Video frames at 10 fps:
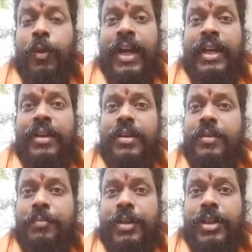Why?
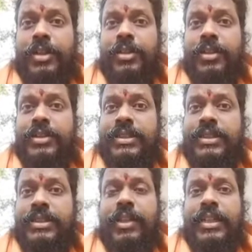Because they will
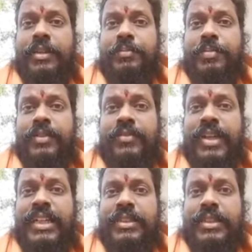lose their temper
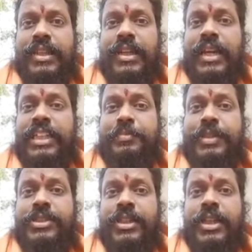very easily,
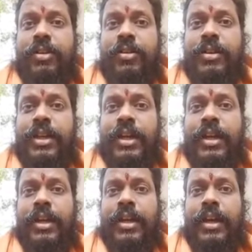especially on
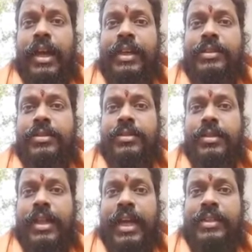8th,
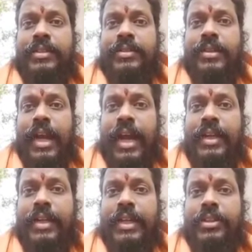9th,
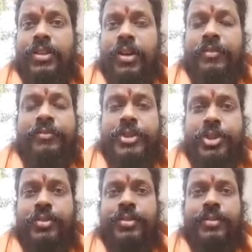and 10th of
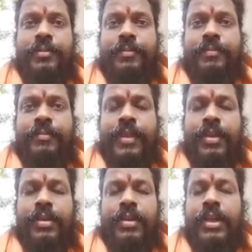June.
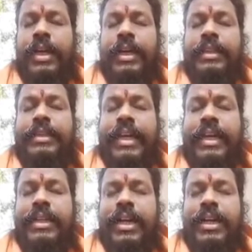
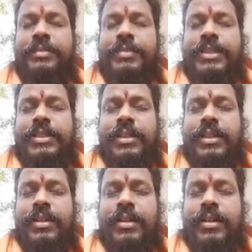Then comes
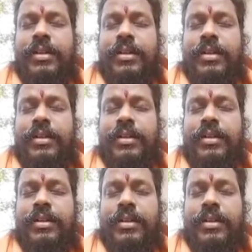Mean